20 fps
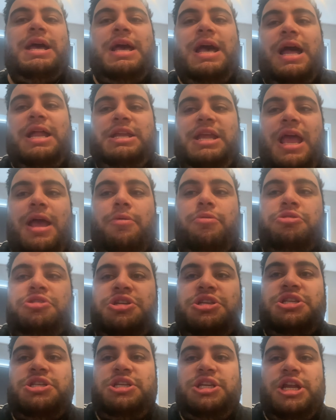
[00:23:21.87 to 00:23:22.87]
And yeah, we'll
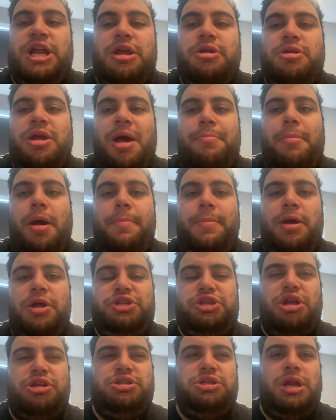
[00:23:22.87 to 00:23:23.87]
just you know, I might be able
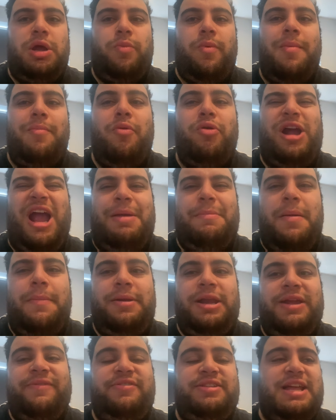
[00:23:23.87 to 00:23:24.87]
to go to like one more game, I
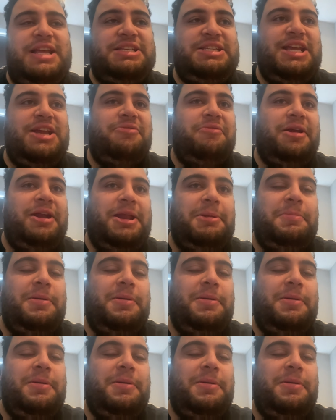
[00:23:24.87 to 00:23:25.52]
believe, and that's it really.